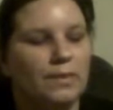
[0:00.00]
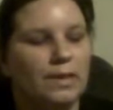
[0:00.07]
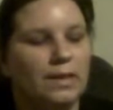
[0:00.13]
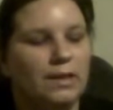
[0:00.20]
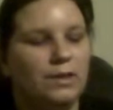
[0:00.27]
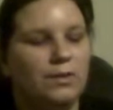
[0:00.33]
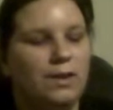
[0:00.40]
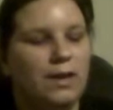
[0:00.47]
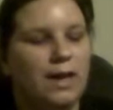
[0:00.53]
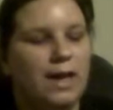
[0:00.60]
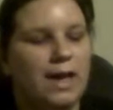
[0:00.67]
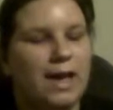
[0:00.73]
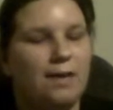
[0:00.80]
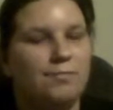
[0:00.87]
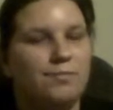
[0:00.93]
You
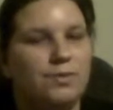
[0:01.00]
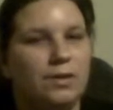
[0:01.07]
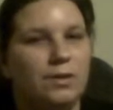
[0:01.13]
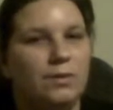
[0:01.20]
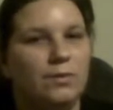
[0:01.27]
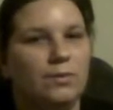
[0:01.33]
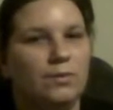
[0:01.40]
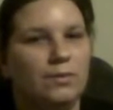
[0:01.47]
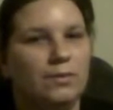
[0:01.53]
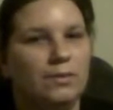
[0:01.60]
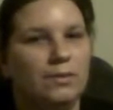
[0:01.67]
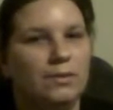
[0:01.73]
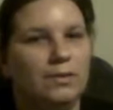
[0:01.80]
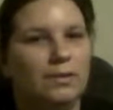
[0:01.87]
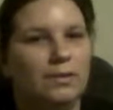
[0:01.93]
have to
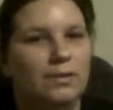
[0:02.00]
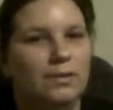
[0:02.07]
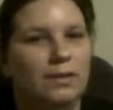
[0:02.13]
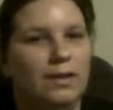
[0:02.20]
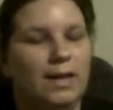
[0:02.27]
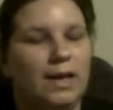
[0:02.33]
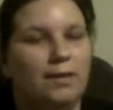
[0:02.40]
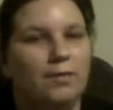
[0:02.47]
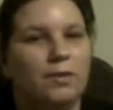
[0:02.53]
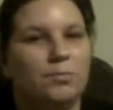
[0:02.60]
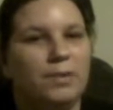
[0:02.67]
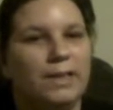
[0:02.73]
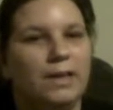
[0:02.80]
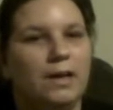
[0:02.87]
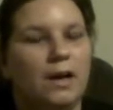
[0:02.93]
have
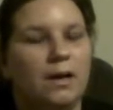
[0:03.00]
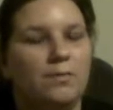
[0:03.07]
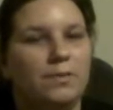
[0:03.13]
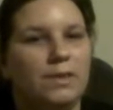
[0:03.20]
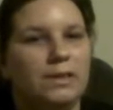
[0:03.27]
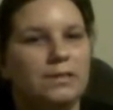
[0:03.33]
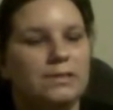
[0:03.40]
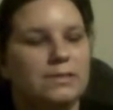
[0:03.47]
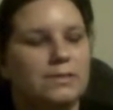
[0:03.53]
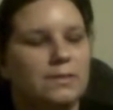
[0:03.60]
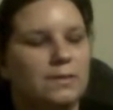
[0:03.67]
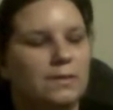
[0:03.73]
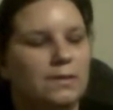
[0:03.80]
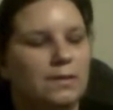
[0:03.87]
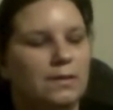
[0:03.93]
complete confidence.
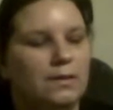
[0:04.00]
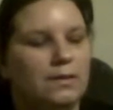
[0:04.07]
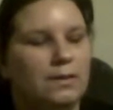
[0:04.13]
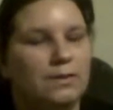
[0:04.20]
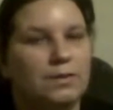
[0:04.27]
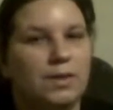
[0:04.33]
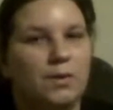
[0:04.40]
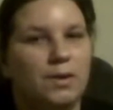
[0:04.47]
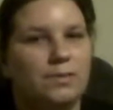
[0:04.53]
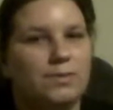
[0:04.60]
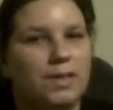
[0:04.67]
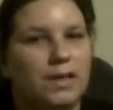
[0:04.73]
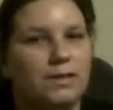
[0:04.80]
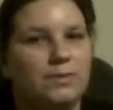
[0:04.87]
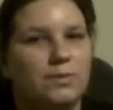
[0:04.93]
There's no ifs,
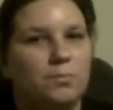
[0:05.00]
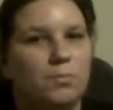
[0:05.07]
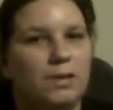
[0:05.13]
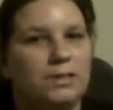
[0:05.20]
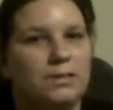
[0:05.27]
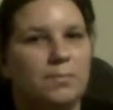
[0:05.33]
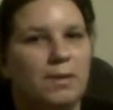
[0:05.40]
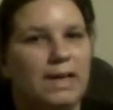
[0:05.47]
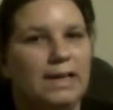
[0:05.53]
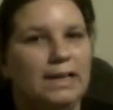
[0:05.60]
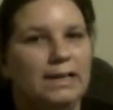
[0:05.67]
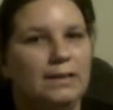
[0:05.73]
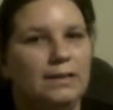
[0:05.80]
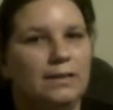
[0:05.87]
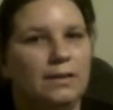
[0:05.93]
ands, or buts about
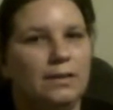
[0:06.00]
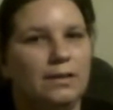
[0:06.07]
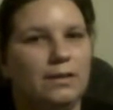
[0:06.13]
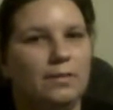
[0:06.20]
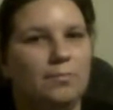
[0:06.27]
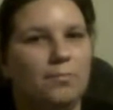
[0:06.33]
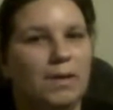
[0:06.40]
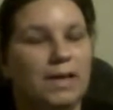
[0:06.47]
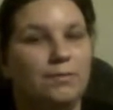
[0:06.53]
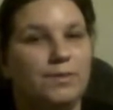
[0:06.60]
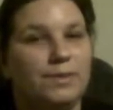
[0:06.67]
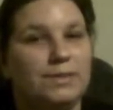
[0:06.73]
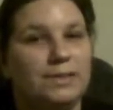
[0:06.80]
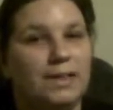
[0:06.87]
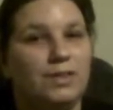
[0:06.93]
it.
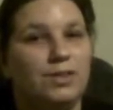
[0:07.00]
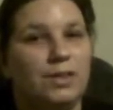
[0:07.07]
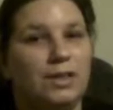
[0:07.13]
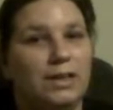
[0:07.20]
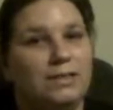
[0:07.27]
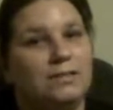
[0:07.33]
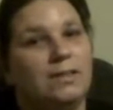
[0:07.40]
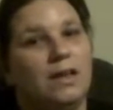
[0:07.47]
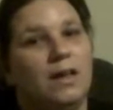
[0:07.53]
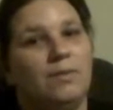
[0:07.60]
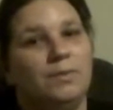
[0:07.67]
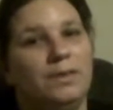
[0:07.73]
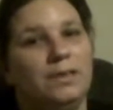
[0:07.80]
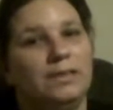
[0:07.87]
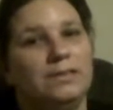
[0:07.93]
Manifestation is
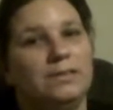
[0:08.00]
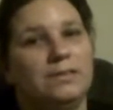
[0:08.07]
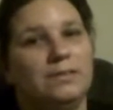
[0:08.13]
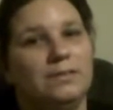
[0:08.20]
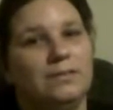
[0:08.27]
confidence.